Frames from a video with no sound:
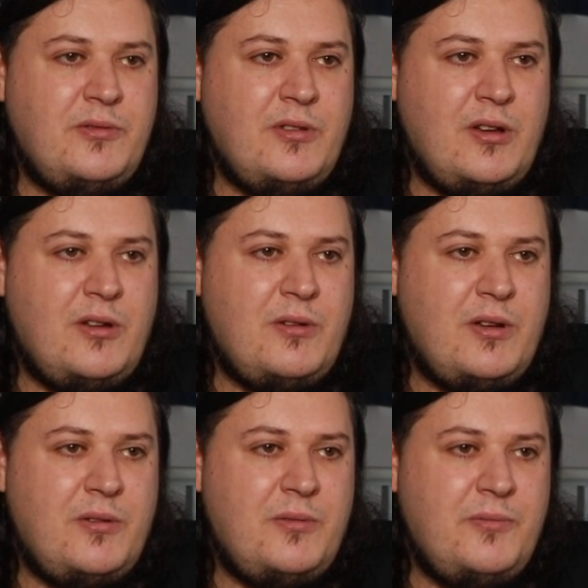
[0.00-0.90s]

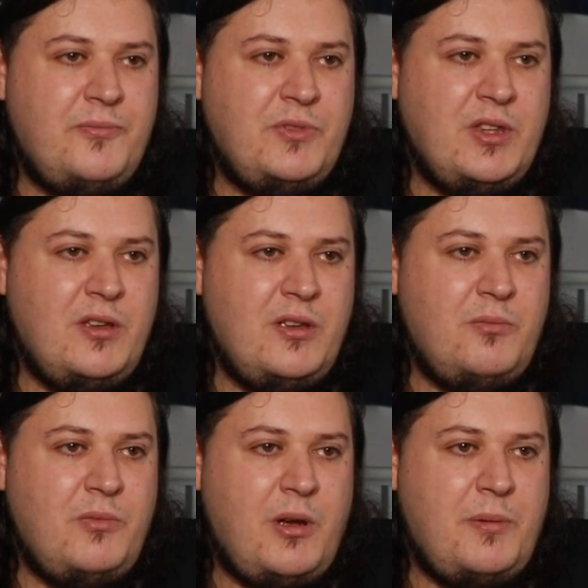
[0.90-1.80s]
No.
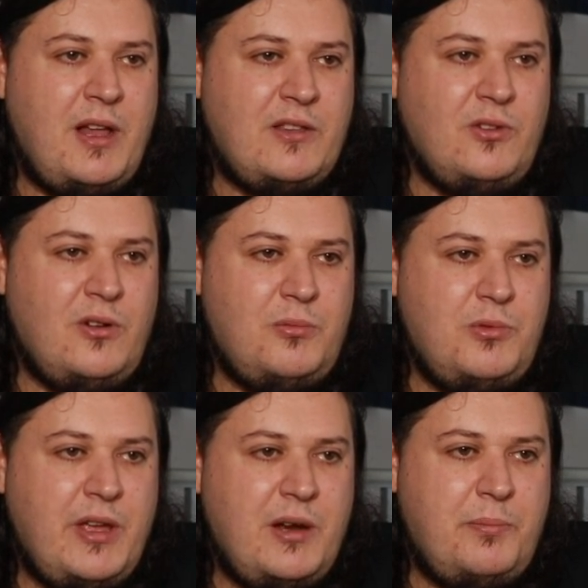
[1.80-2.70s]
We open that door,
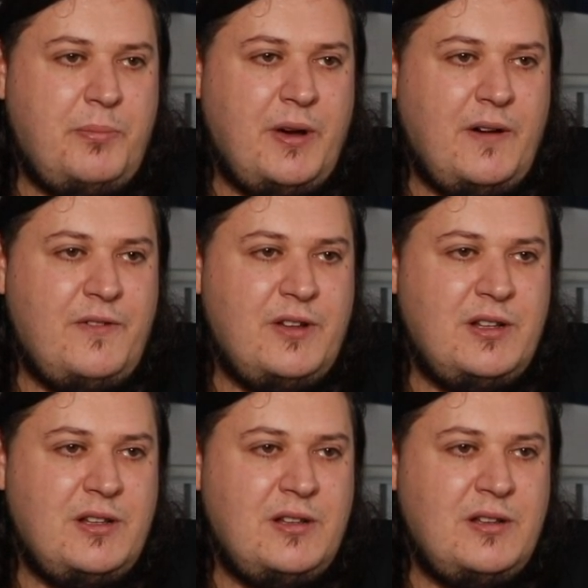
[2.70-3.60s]
we'll get above.
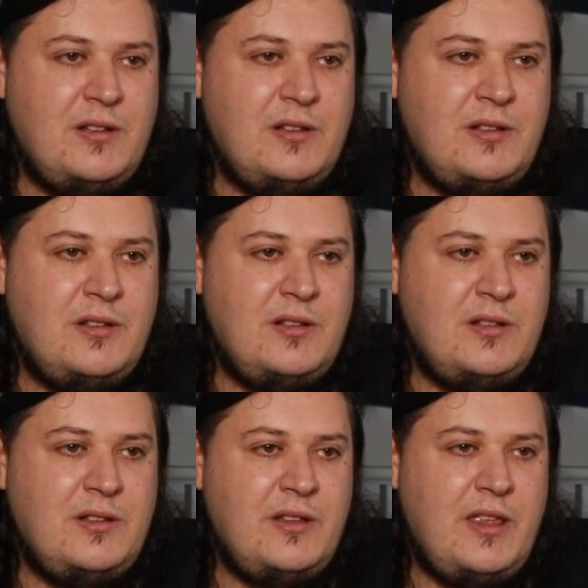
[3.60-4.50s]

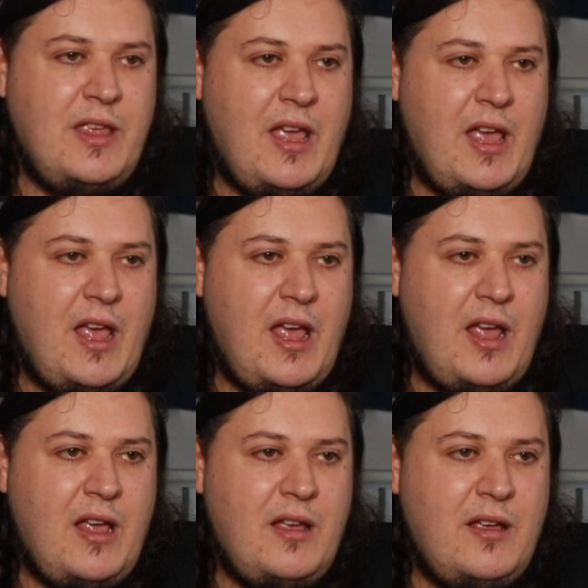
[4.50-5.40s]

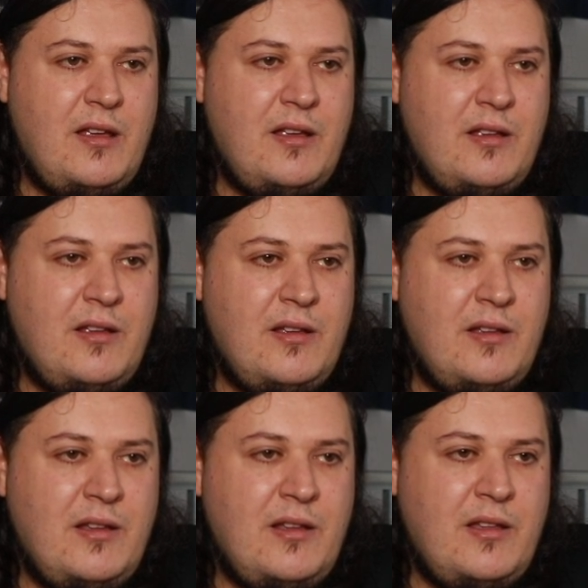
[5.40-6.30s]
Yeah.
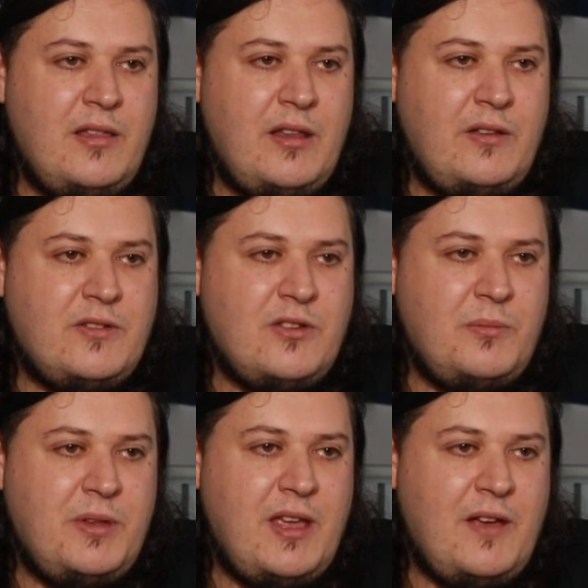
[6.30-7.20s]
Then you just got to
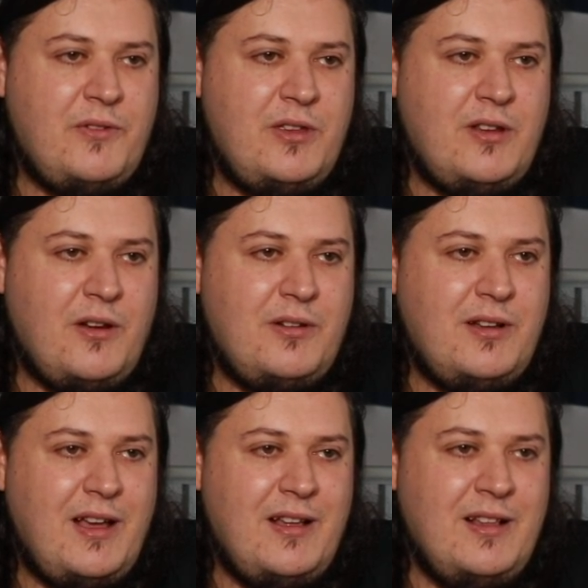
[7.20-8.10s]
be careful you don't.
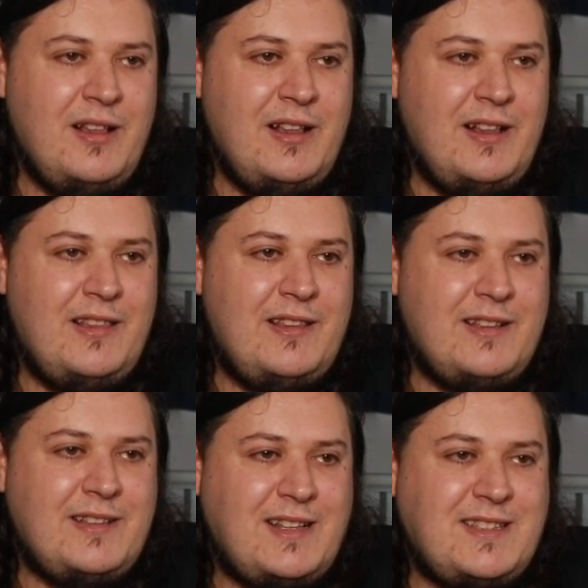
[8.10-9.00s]

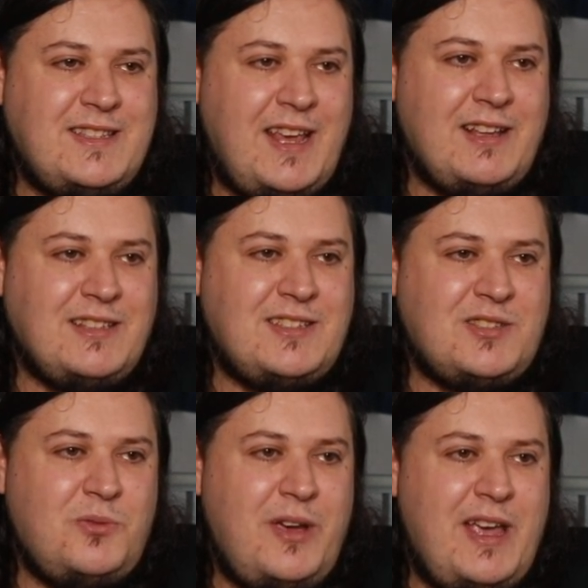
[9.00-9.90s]
Because that second
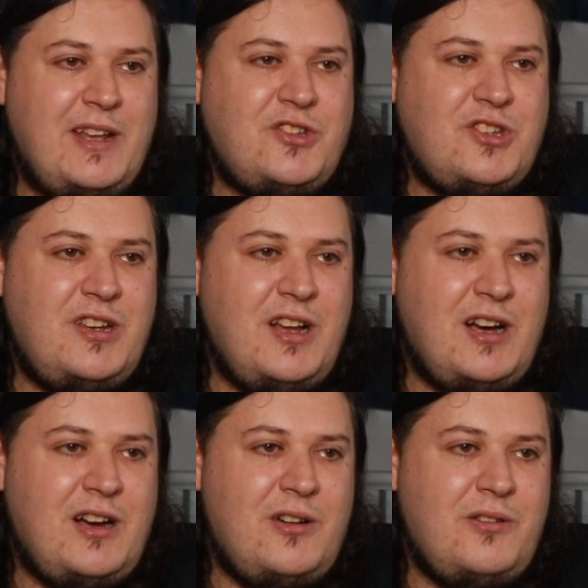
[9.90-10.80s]
switch.
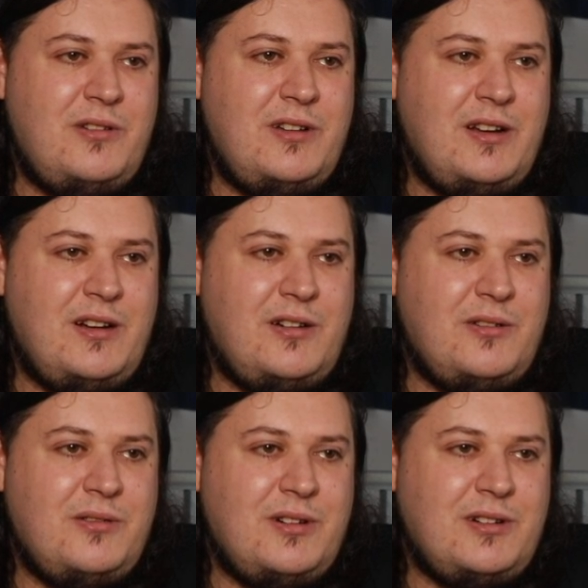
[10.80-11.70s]
No.
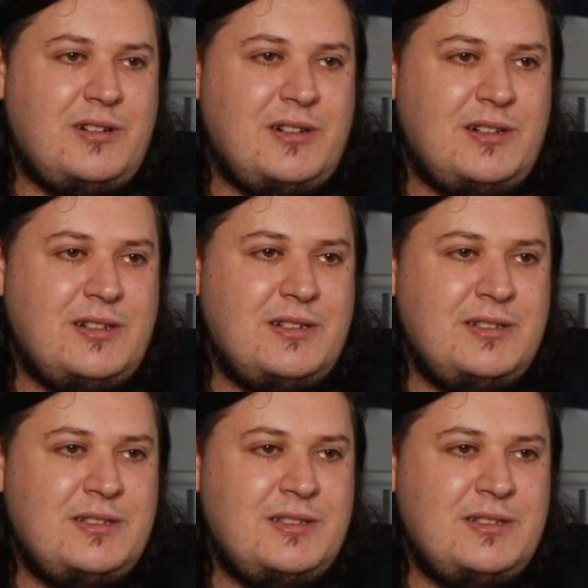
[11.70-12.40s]
Oh.